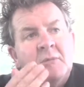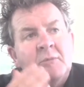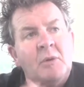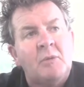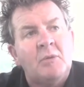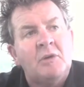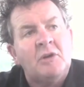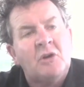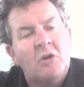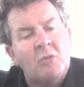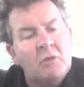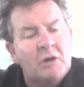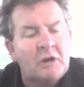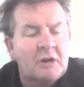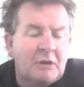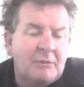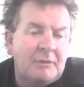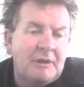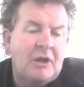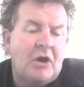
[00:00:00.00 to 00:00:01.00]
but we don't want
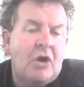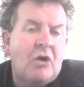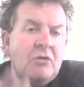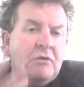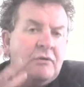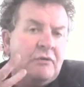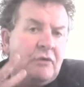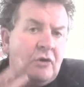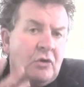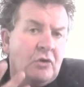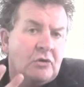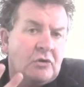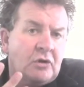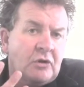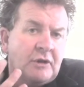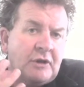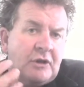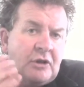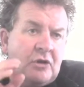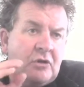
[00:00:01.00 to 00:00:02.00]
it to be overt
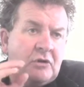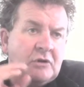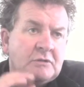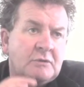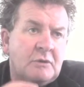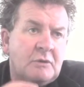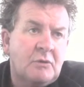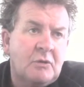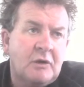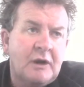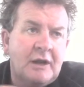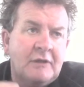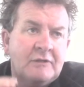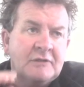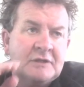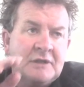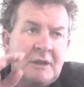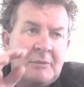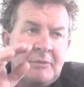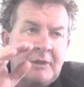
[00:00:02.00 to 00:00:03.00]
on the nose. We want to have
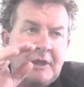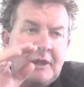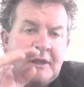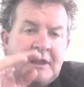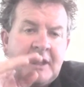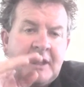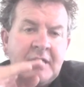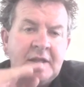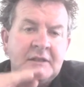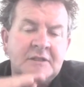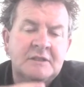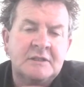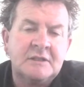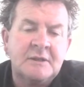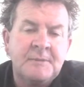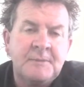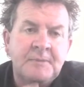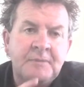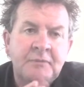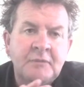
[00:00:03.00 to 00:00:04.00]
something that's
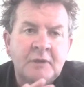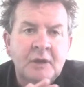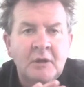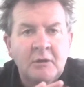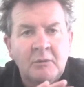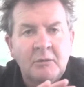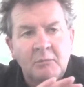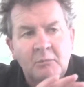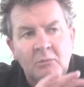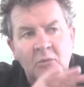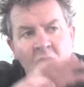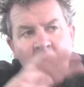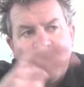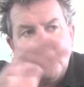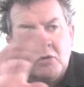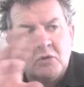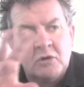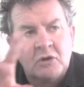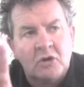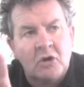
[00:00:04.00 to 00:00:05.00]

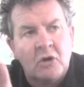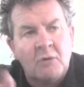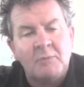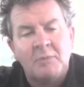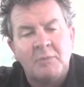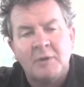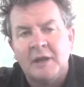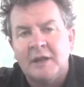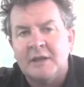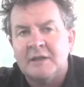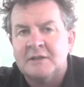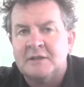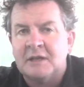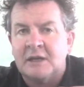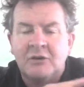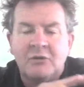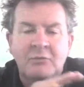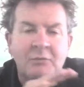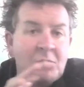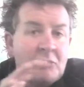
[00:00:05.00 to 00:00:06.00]
more complex, a
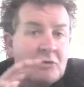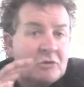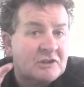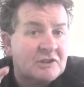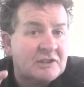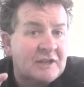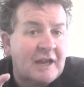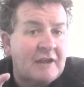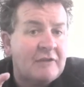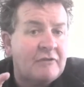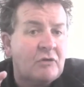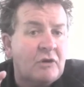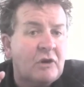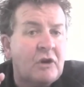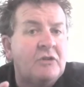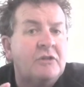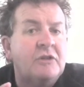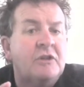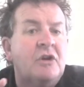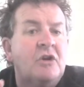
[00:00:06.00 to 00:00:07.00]
little bit more
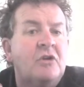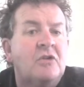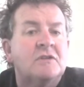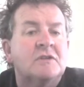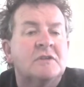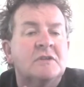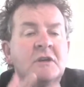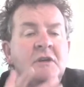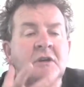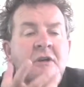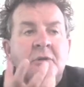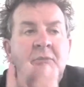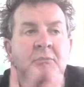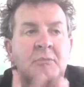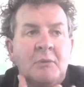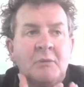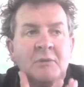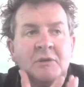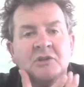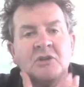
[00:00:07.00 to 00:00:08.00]
savoury on the nose,
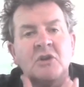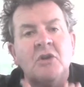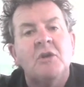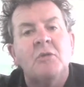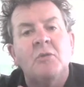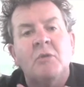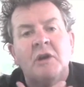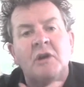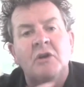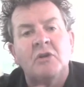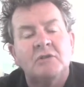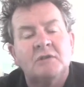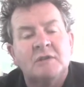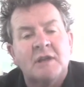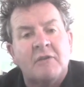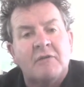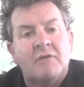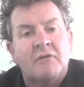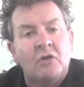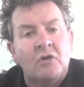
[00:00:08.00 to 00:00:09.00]
but we certainly want to use
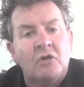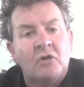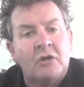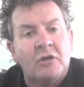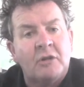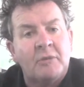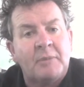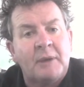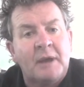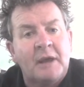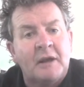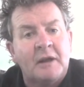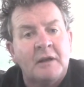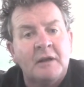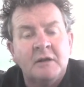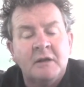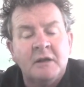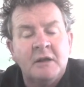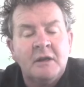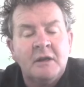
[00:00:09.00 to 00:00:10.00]
that fruit on the palate.